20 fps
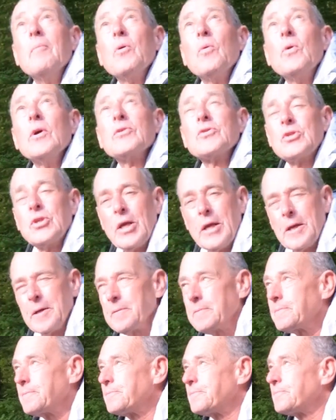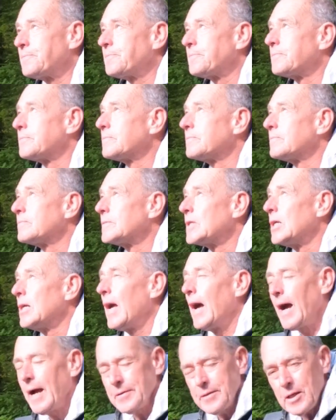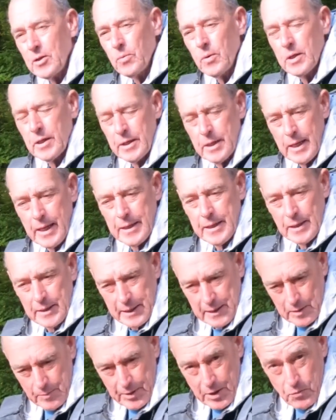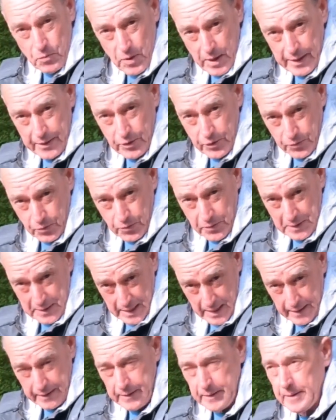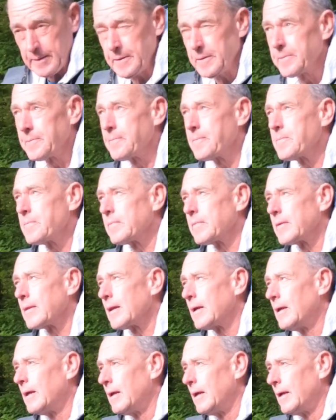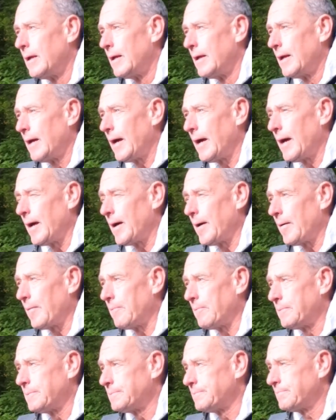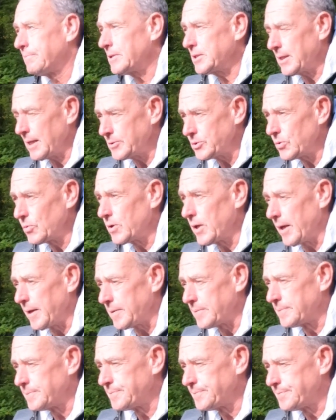But we'll see. I think we're going to get a little bit of rain through the night. But that's okay.